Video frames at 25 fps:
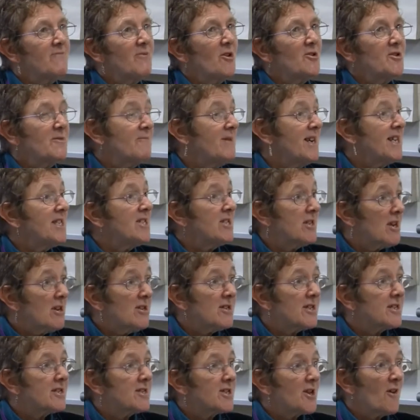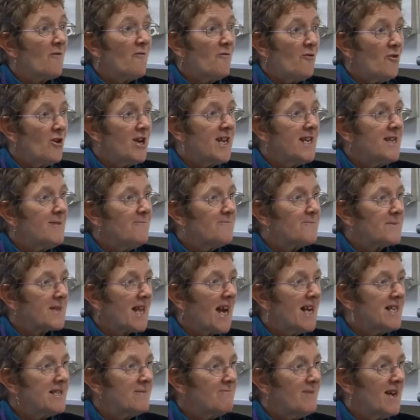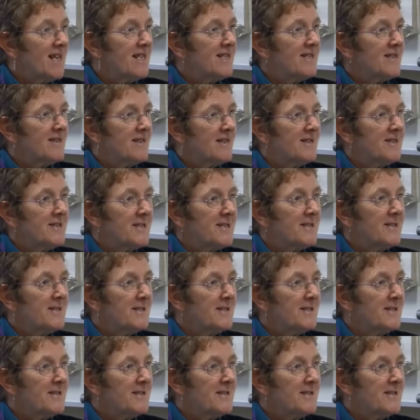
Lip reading: supposed to be a dust-free asbestos